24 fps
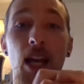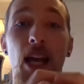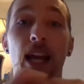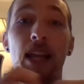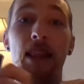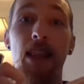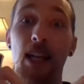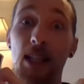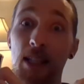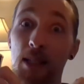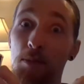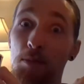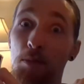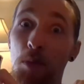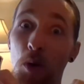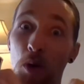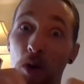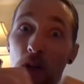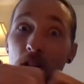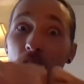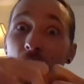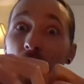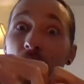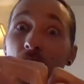And that's
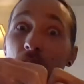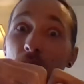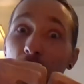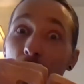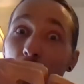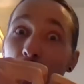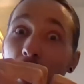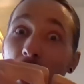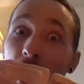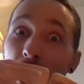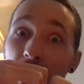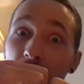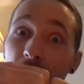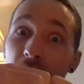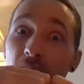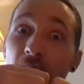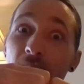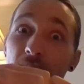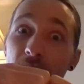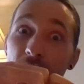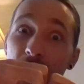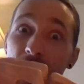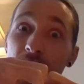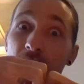important because a plant can
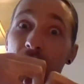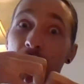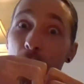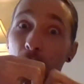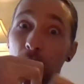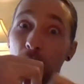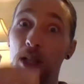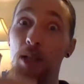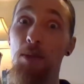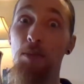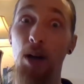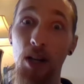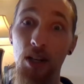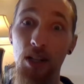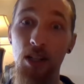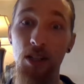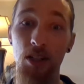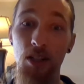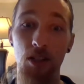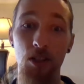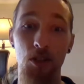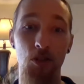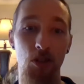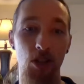access chemically
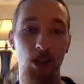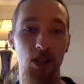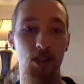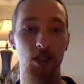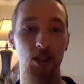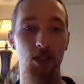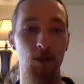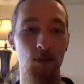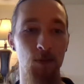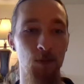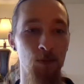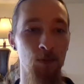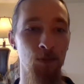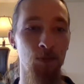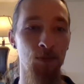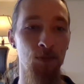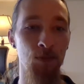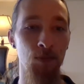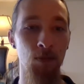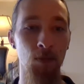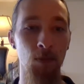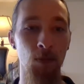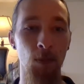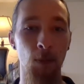bonded nutrients.
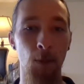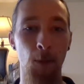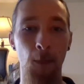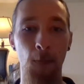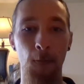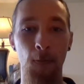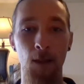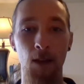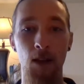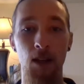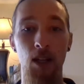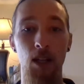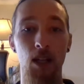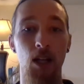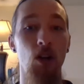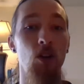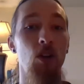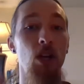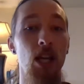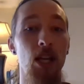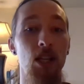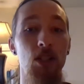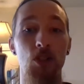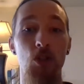
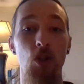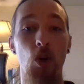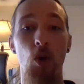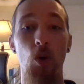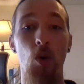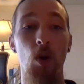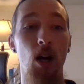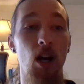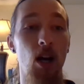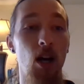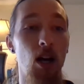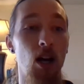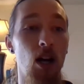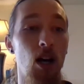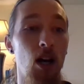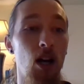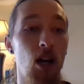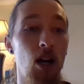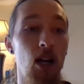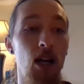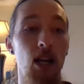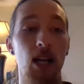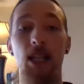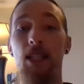Okay, so
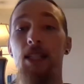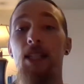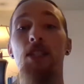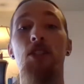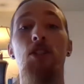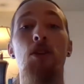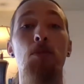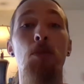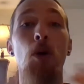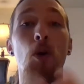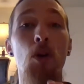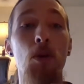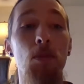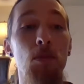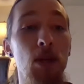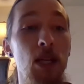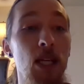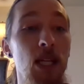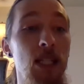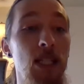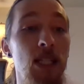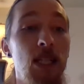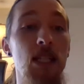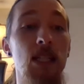it's these component
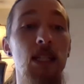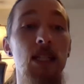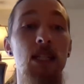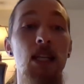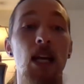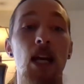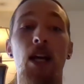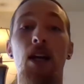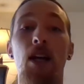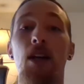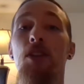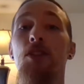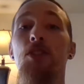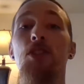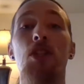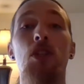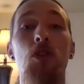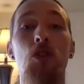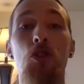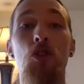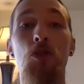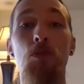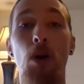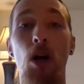pieces, a
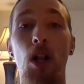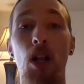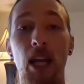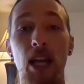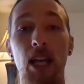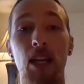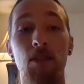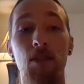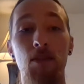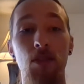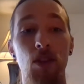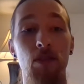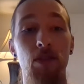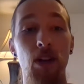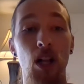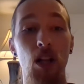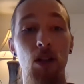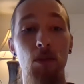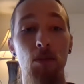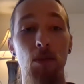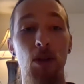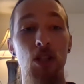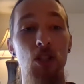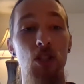single small handful of
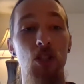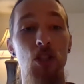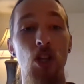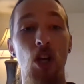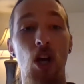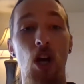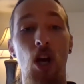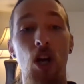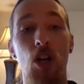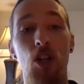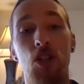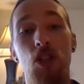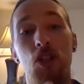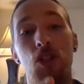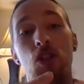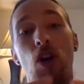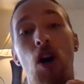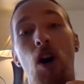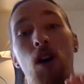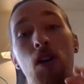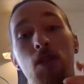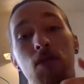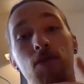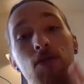elements
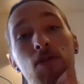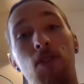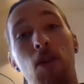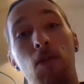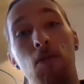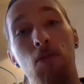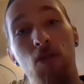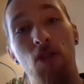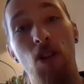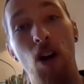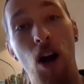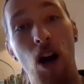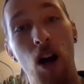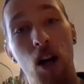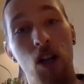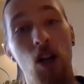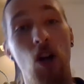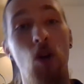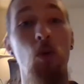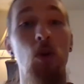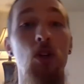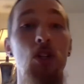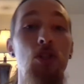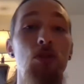dissolved from rock,
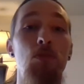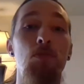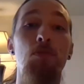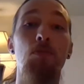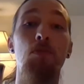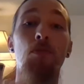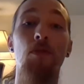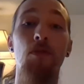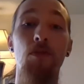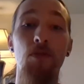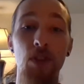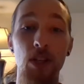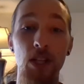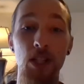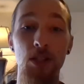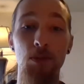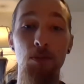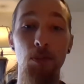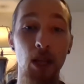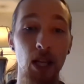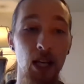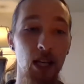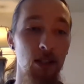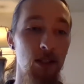which feeds
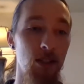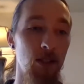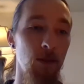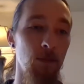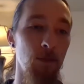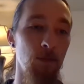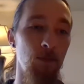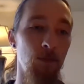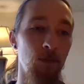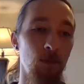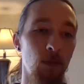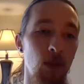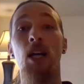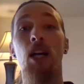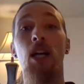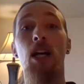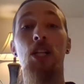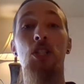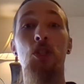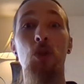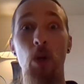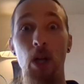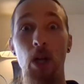plants. And so